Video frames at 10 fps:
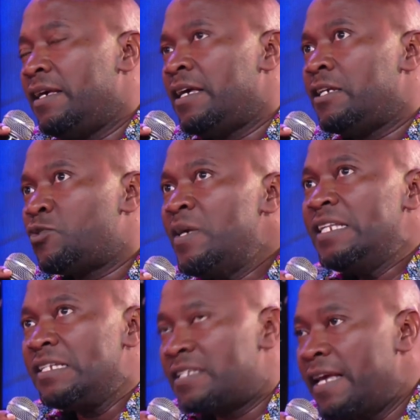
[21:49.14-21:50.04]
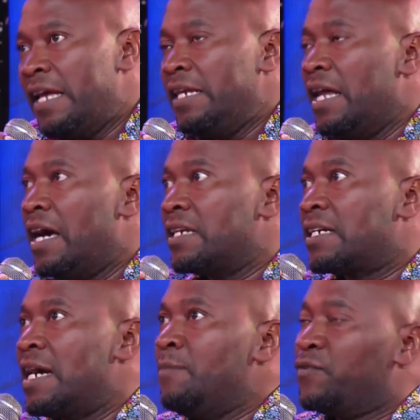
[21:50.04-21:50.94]
in 2010, I'd
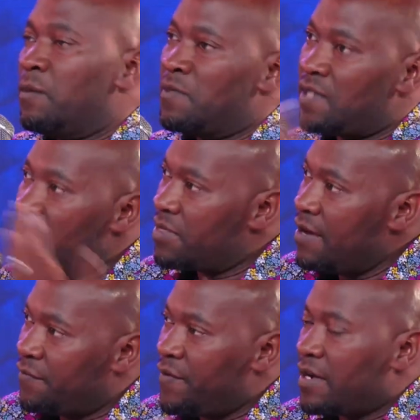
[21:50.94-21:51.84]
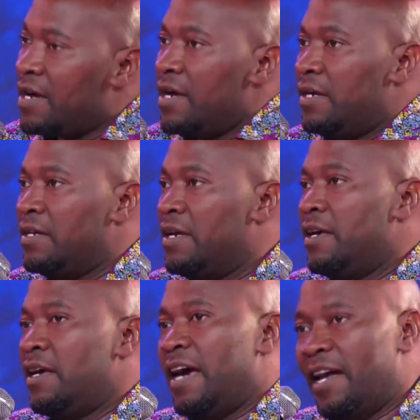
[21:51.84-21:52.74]
come from South Africa.
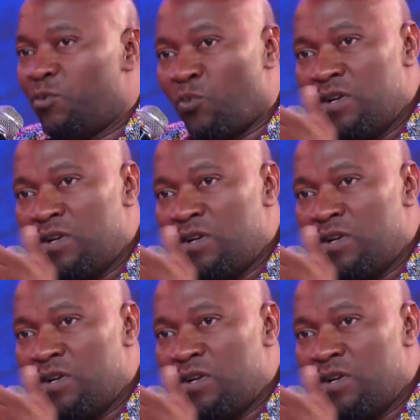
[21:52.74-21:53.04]
I had